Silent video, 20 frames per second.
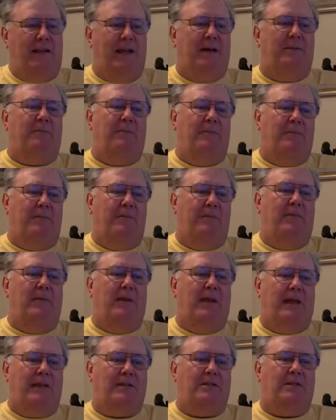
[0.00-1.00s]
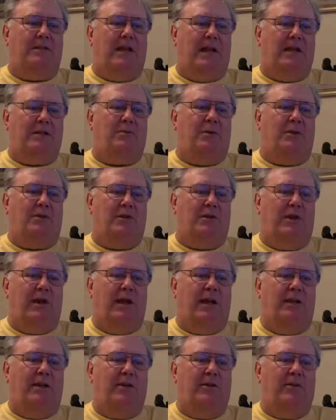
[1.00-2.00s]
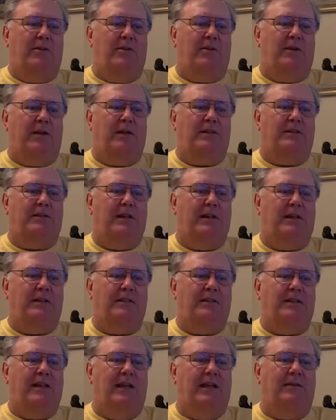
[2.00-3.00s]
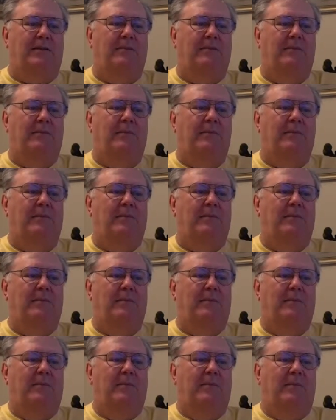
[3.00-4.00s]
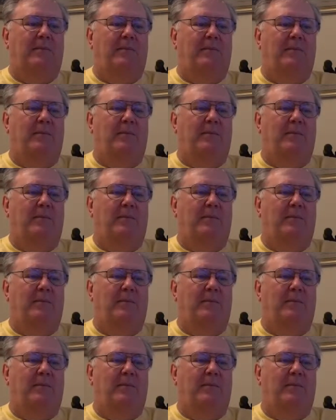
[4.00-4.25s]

Yeah, that's what you got to do, Chris. It's I